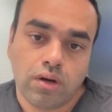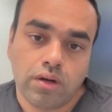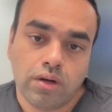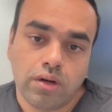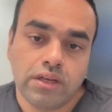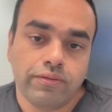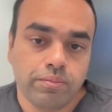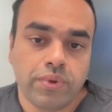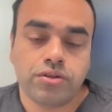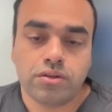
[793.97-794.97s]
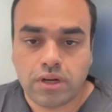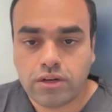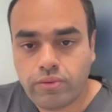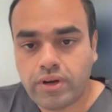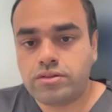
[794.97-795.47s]
even patients
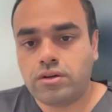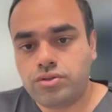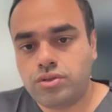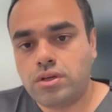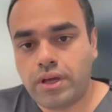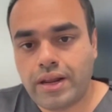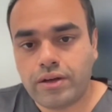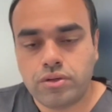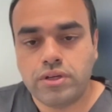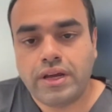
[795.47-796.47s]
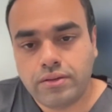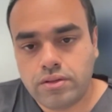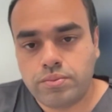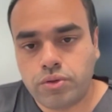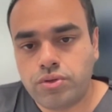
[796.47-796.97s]
underwent surgery can actually get this
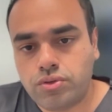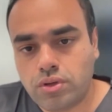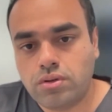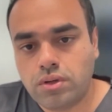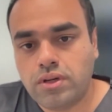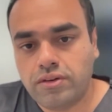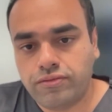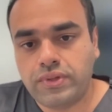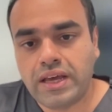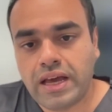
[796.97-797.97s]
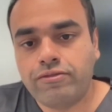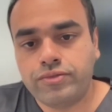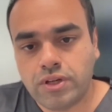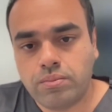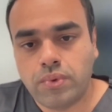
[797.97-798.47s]
procedure if they have
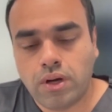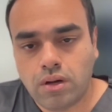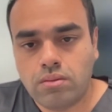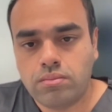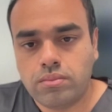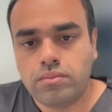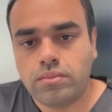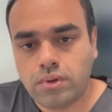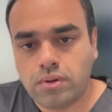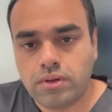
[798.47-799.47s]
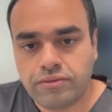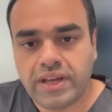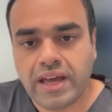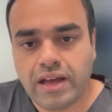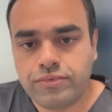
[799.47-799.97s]
some
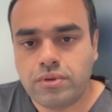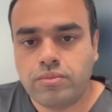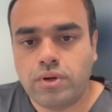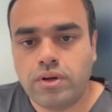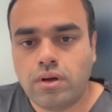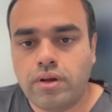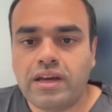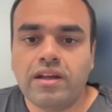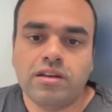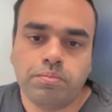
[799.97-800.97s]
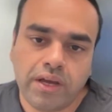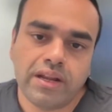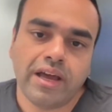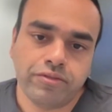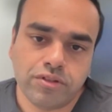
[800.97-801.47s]
recurring pain
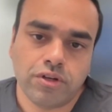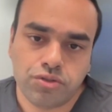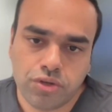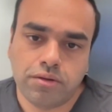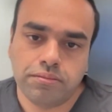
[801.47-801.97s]
after surgery.